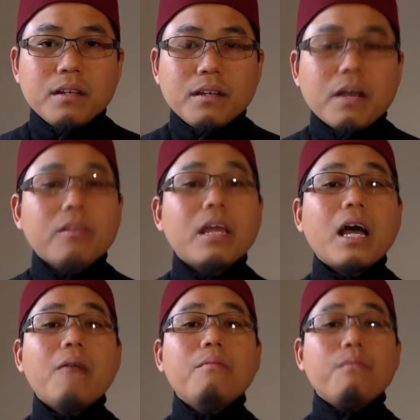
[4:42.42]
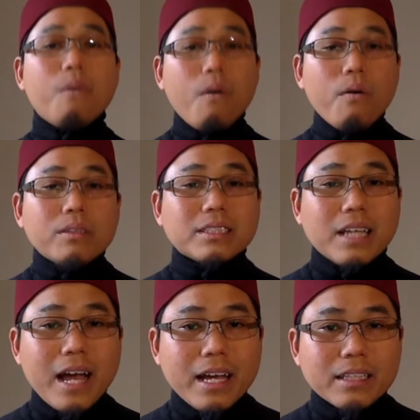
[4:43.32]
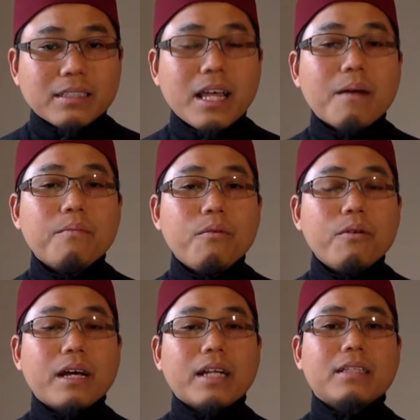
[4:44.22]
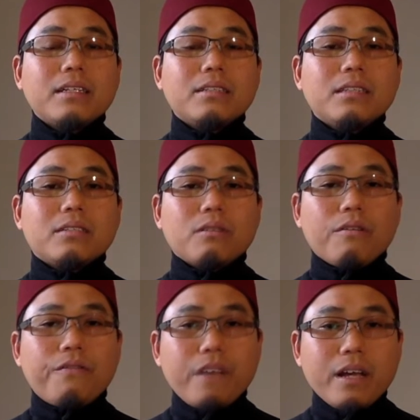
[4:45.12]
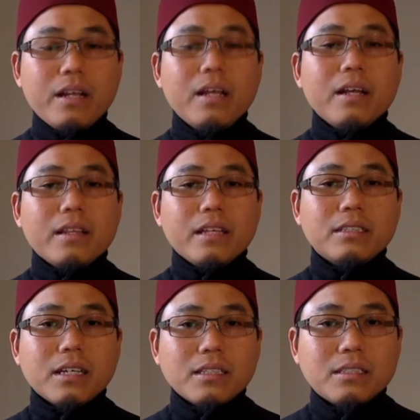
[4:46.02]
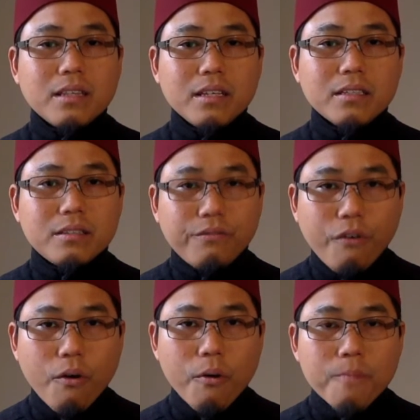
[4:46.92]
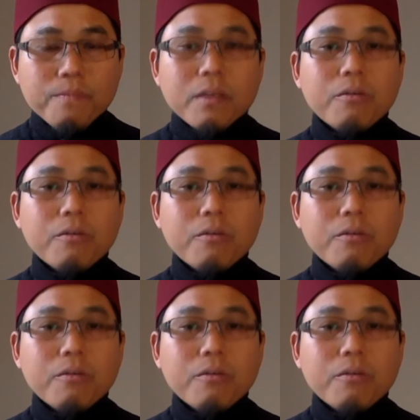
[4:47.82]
Now there are more signs, there are more characteristics of fi'l than just these four.